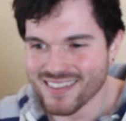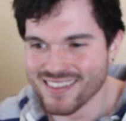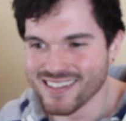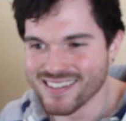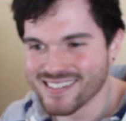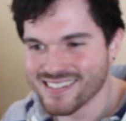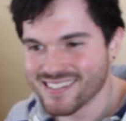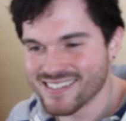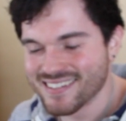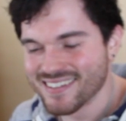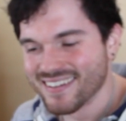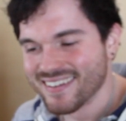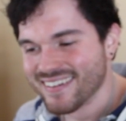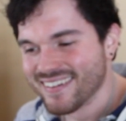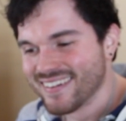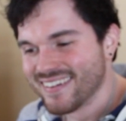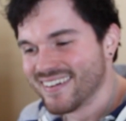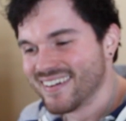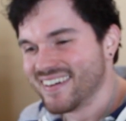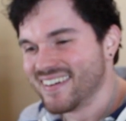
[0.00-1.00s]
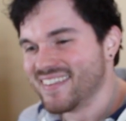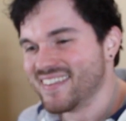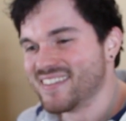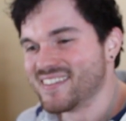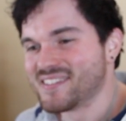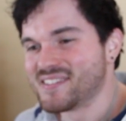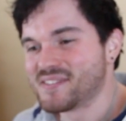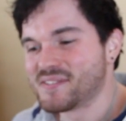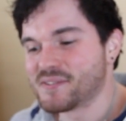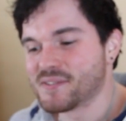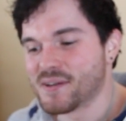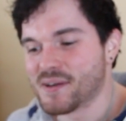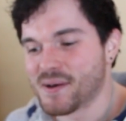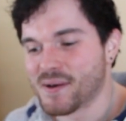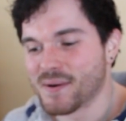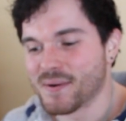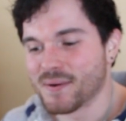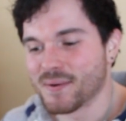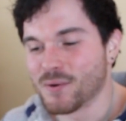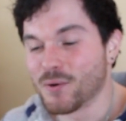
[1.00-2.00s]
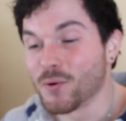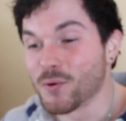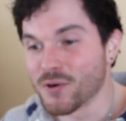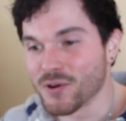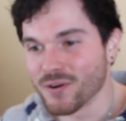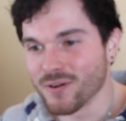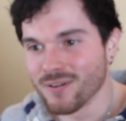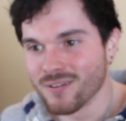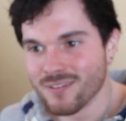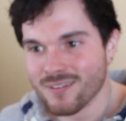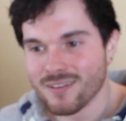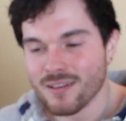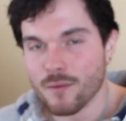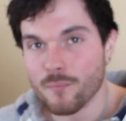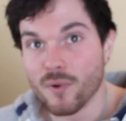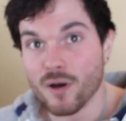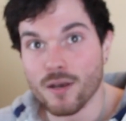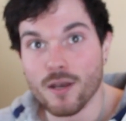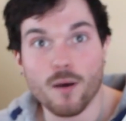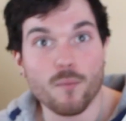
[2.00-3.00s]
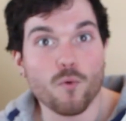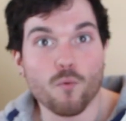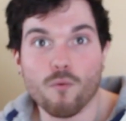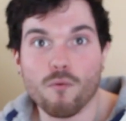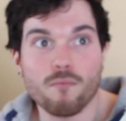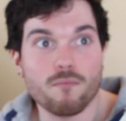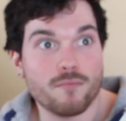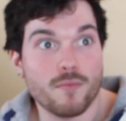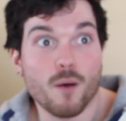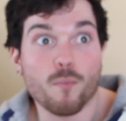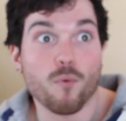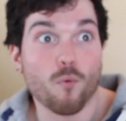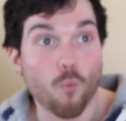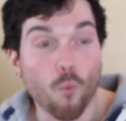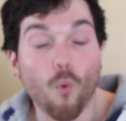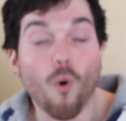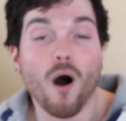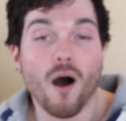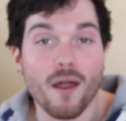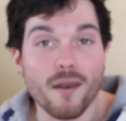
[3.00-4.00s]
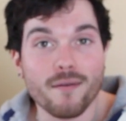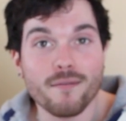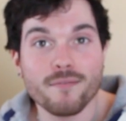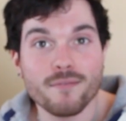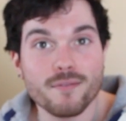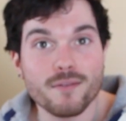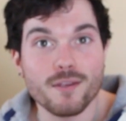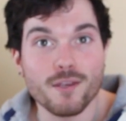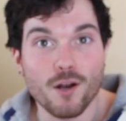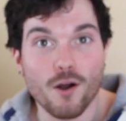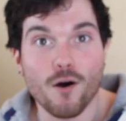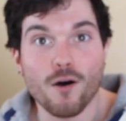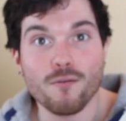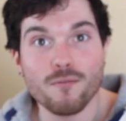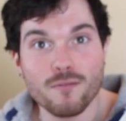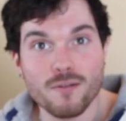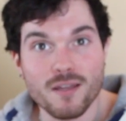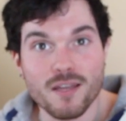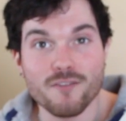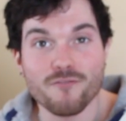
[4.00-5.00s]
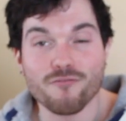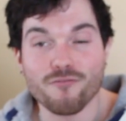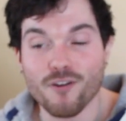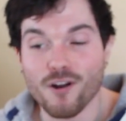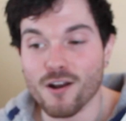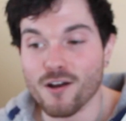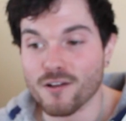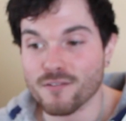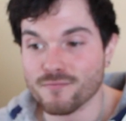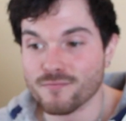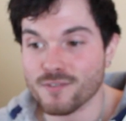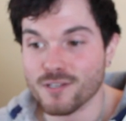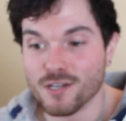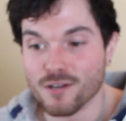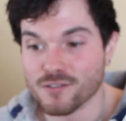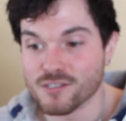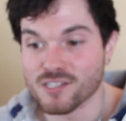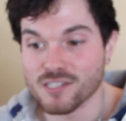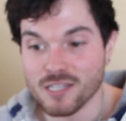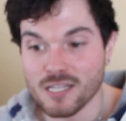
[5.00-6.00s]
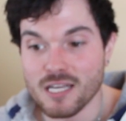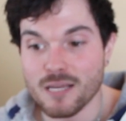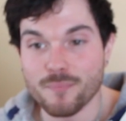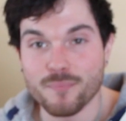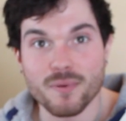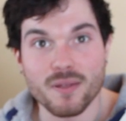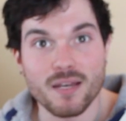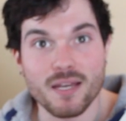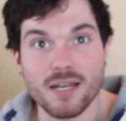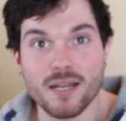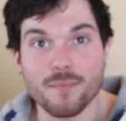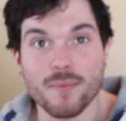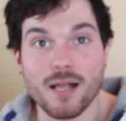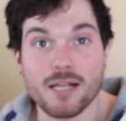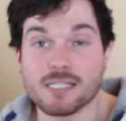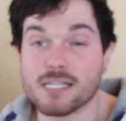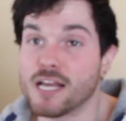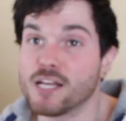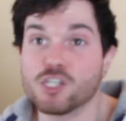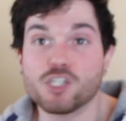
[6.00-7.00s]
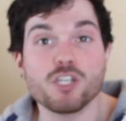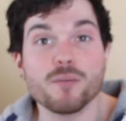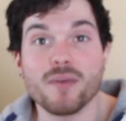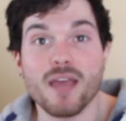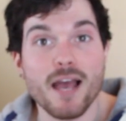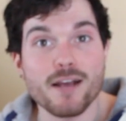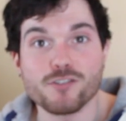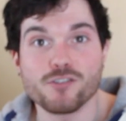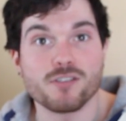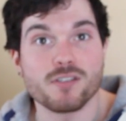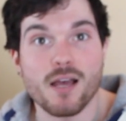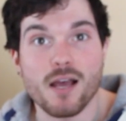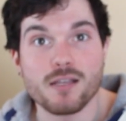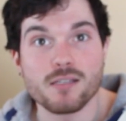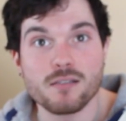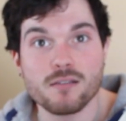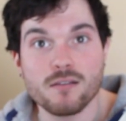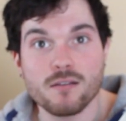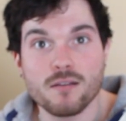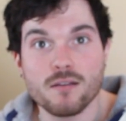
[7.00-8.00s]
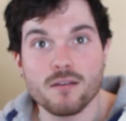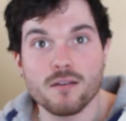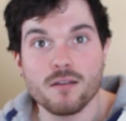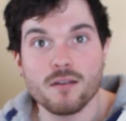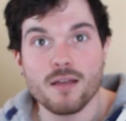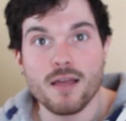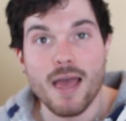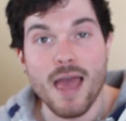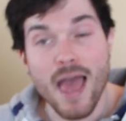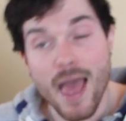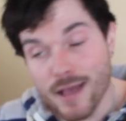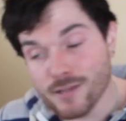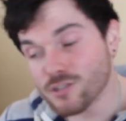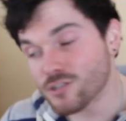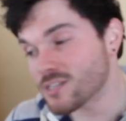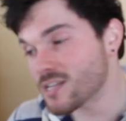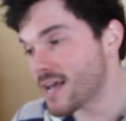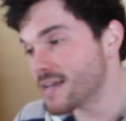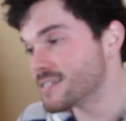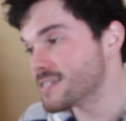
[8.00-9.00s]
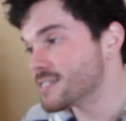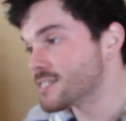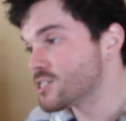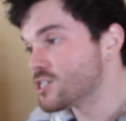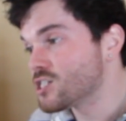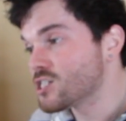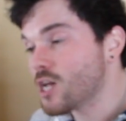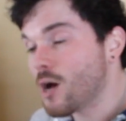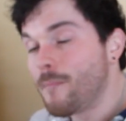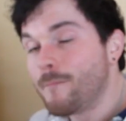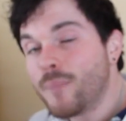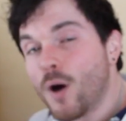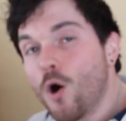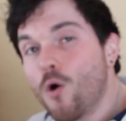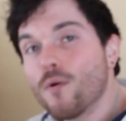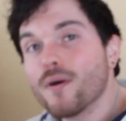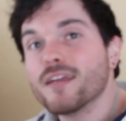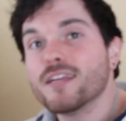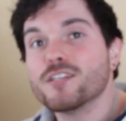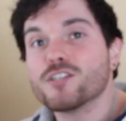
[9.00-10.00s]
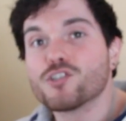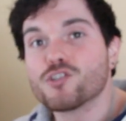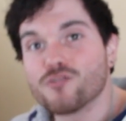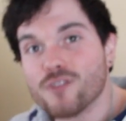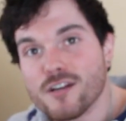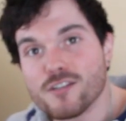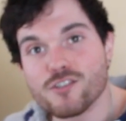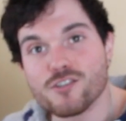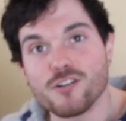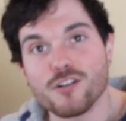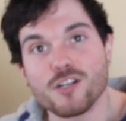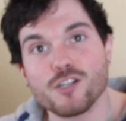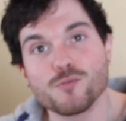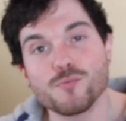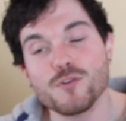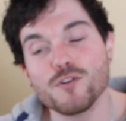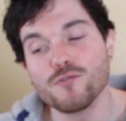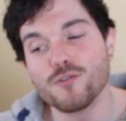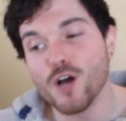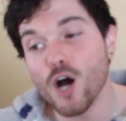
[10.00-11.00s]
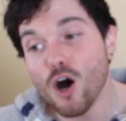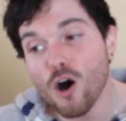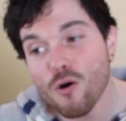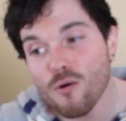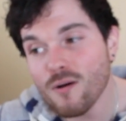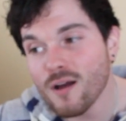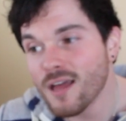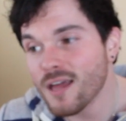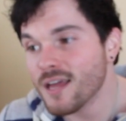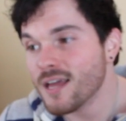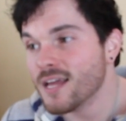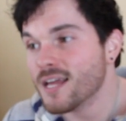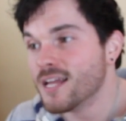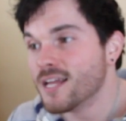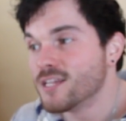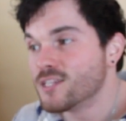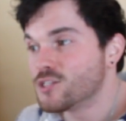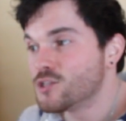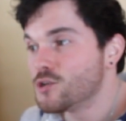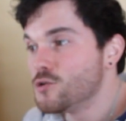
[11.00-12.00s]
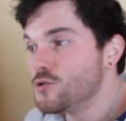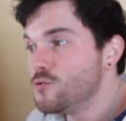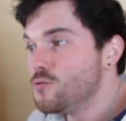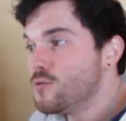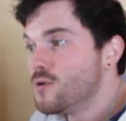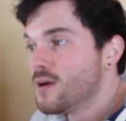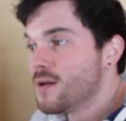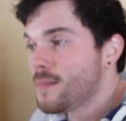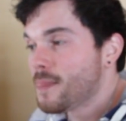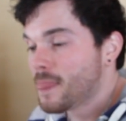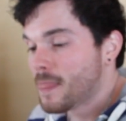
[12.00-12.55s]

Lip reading: this order. But number one, you know, in front of, you know, sleep and eating balance, it should be exercise. Exercise is just a potent stressor, because when you go to